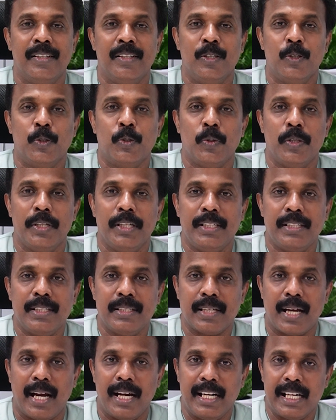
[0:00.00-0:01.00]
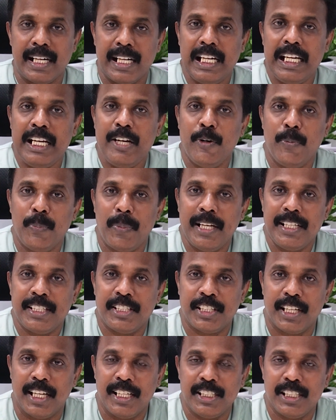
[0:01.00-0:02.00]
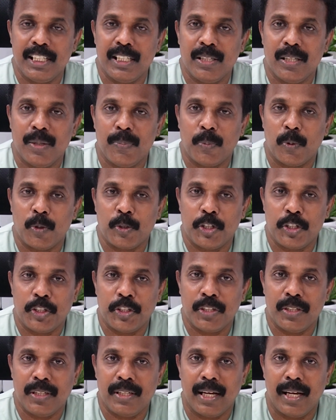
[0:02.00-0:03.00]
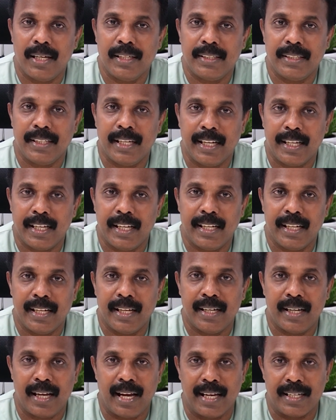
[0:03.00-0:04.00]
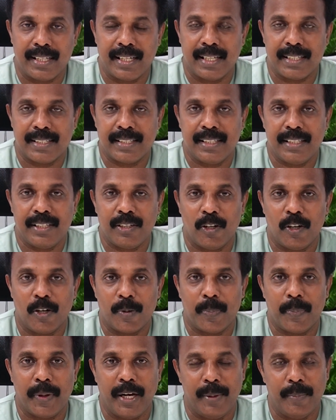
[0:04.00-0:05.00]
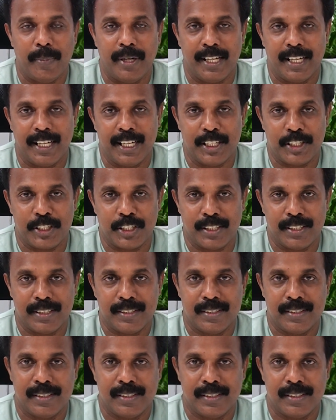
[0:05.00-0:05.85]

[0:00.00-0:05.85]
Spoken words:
So it is unrelieved by changing the position and taking an antacid or pain medication.